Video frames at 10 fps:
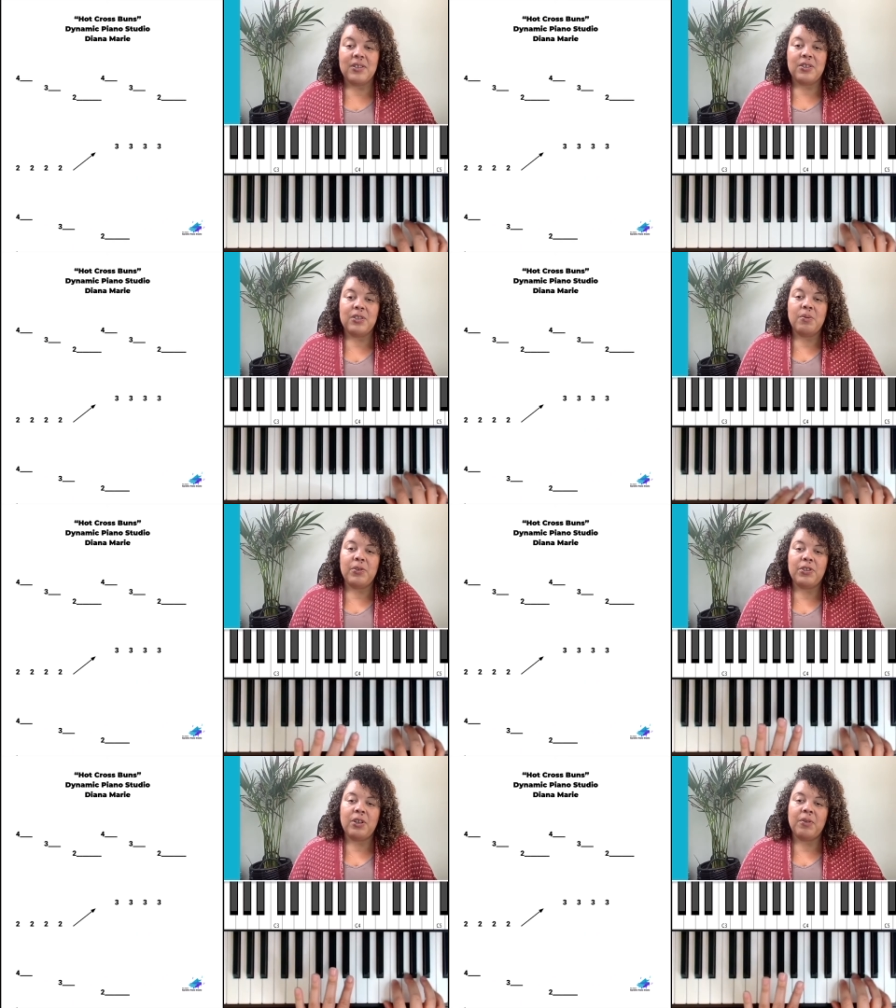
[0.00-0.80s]
So we'll
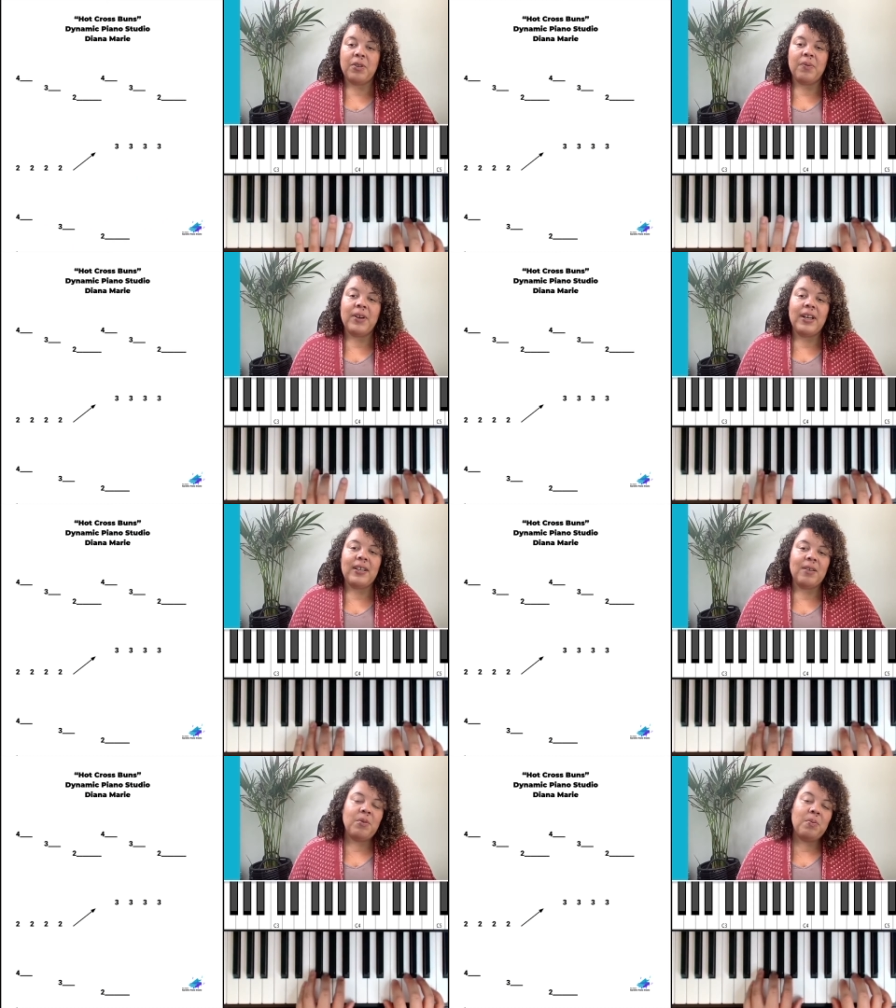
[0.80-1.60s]
start with the right,
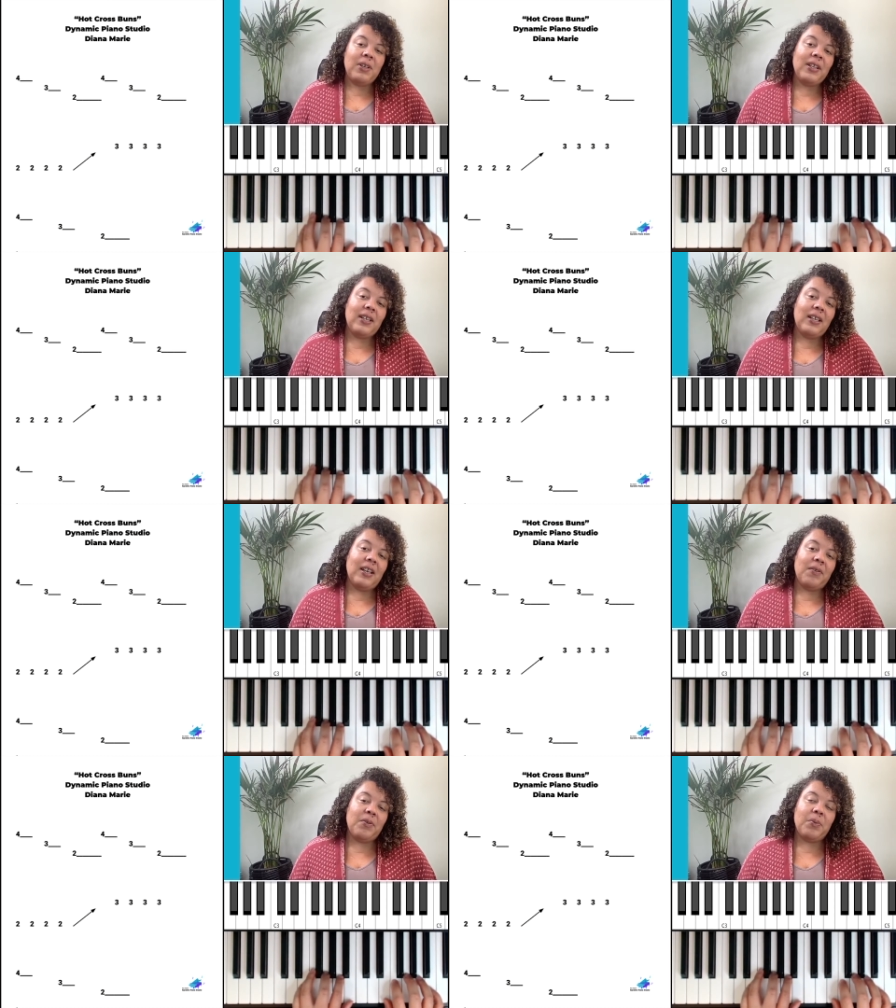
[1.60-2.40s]
then we'll play the left.